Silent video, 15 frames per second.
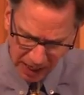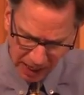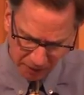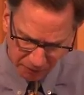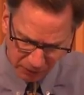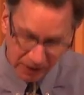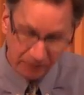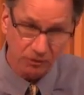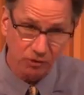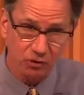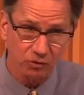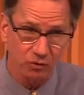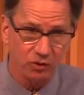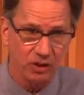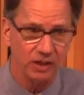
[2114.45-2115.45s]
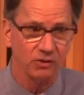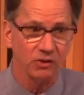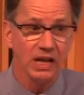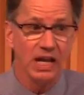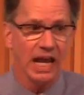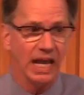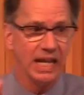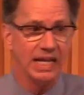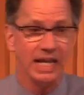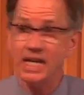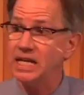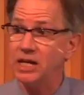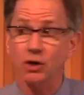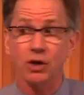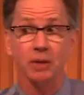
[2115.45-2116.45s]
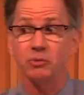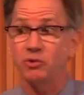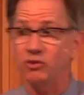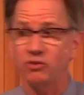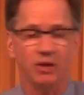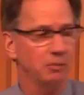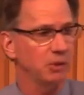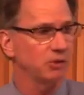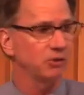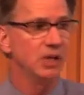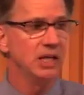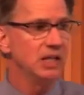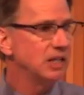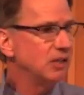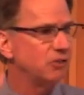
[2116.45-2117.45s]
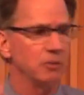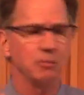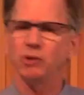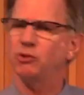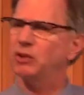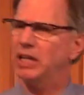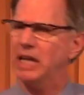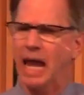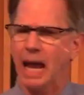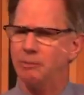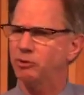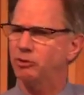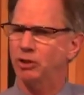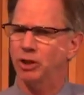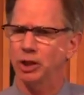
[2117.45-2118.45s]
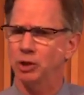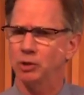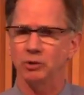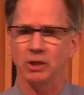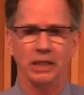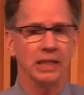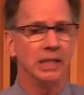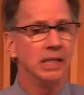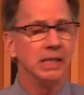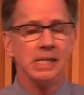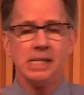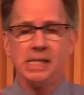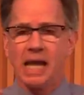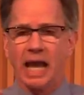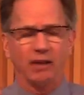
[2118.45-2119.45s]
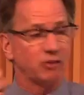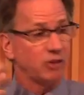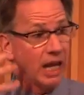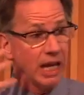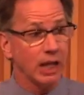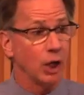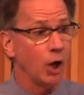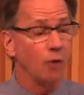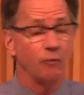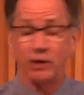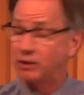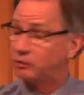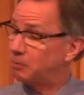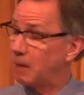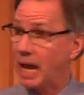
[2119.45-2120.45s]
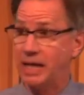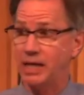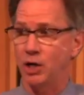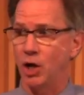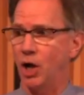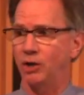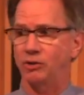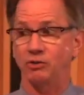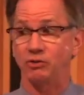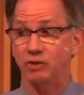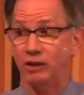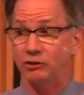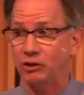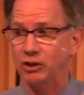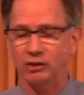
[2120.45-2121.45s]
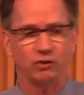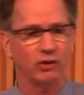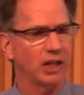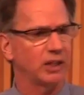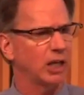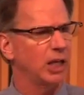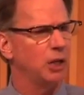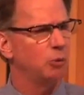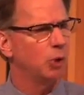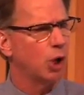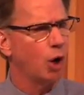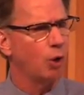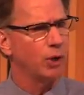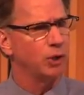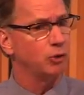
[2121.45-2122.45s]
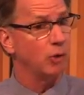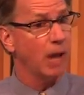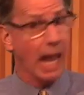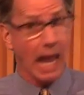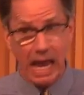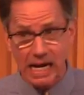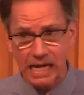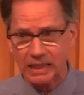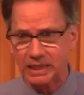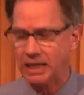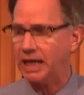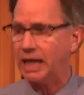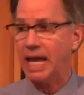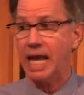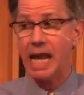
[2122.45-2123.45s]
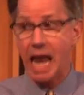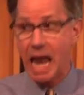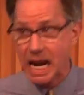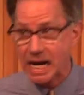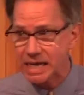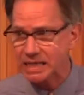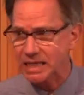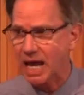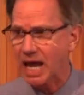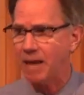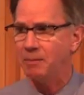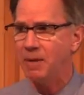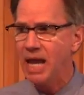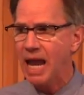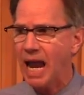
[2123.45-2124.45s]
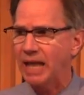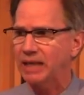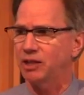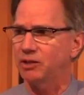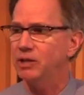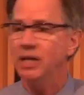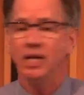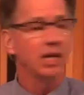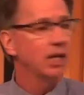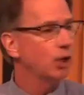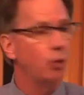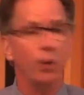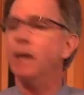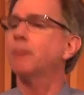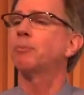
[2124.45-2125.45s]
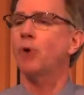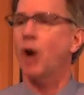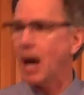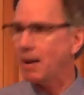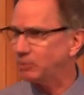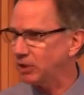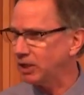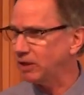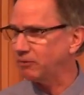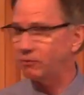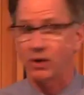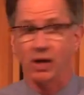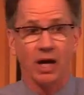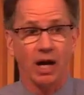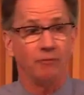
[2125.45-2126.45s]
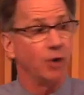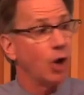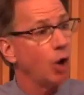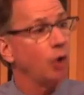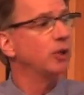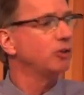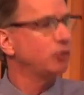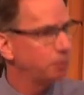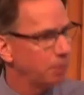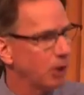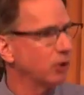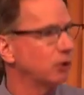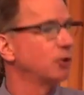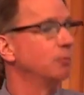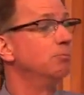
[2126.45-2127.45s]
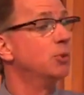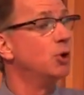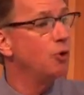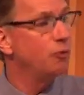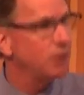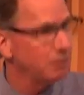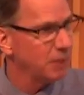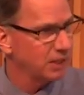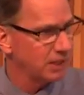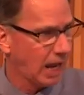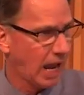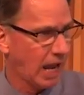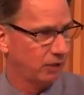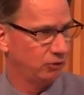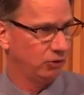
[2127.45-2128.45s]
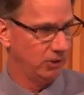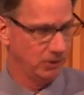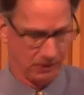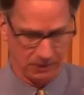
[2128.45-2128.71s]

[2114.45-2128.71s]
and forgiveness of sins. And then here comes this image that absolutely has taken over his mind and heart to such an extent that he will go and do anything at any time at the quick prompting of the Holy Spirit to move him into action.